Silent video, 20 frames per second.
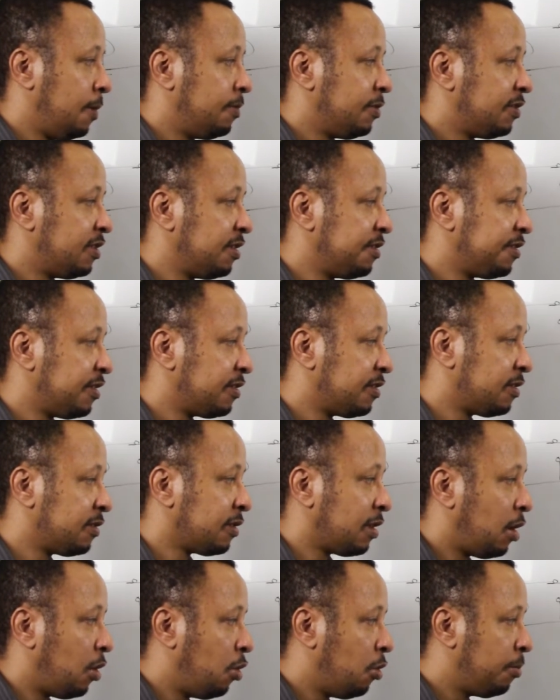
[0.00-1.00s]
since this
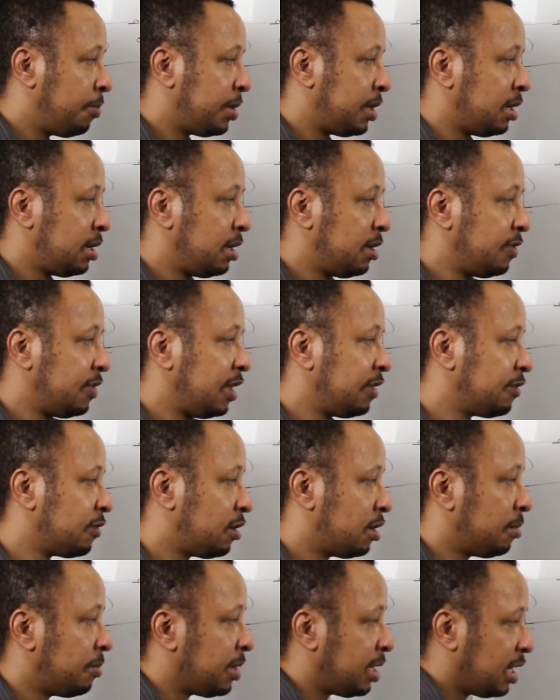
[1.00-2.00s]
is an open, that's
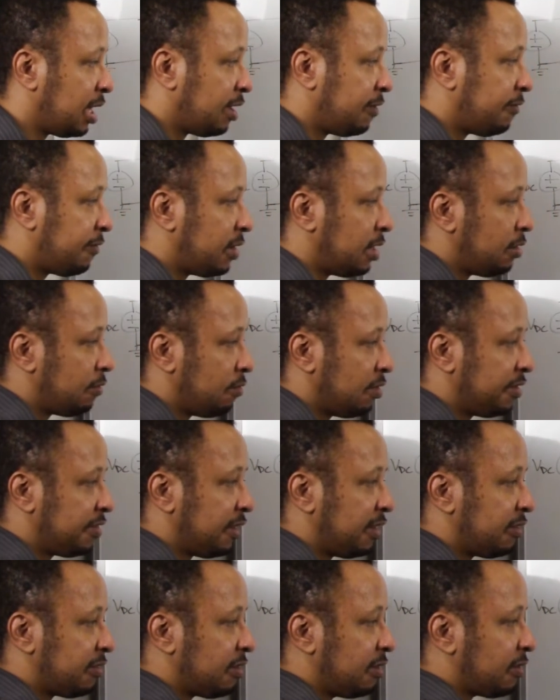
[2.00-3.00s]
going to be infinite
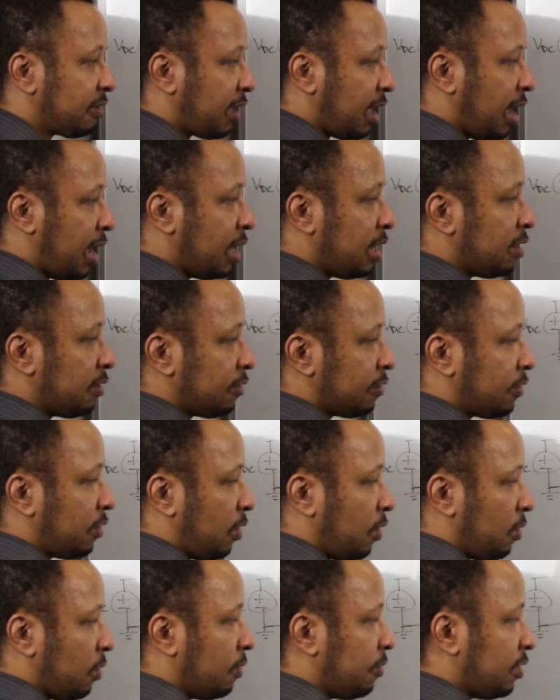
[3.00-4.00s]
resistance, and
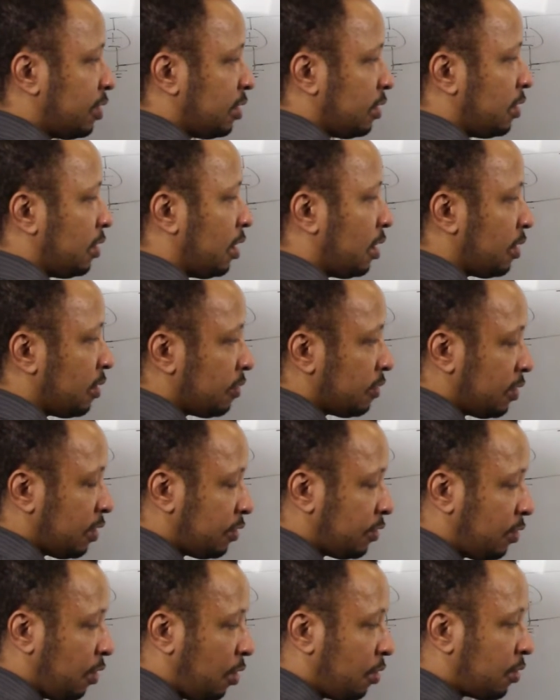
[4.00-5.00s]
so
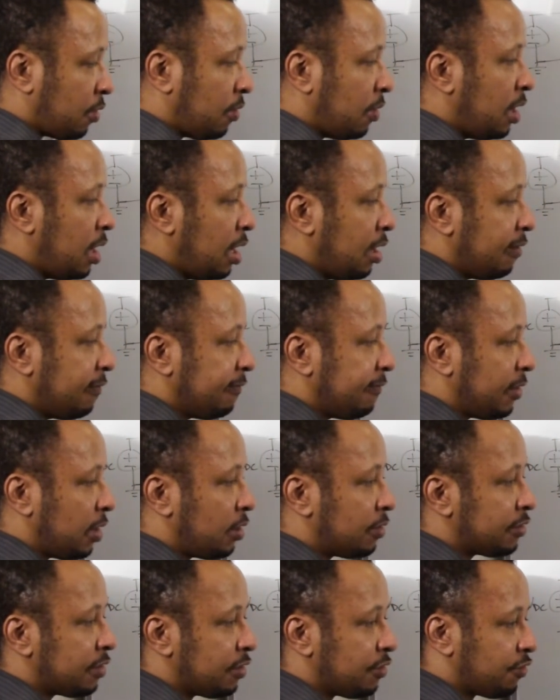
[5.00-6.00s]
the total
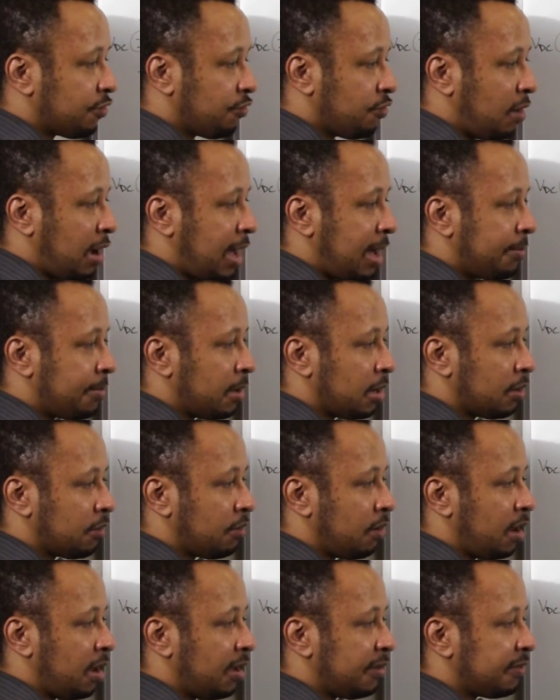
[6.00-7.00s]
voltage drop
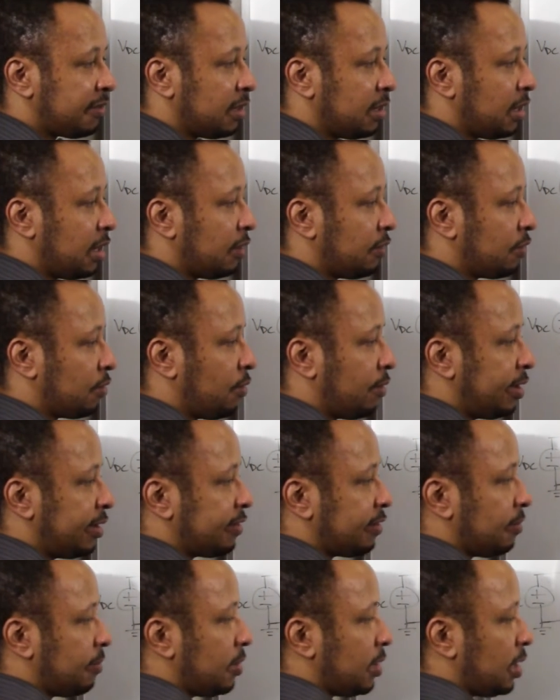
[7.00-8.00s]
across it is
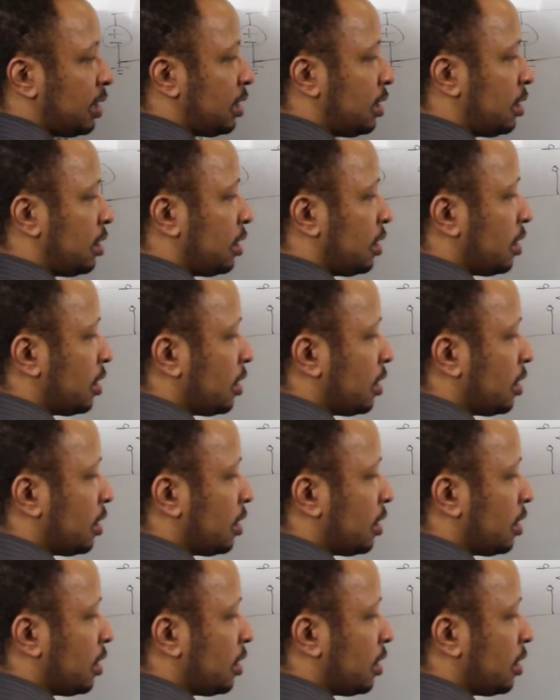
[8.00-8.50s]
going to be,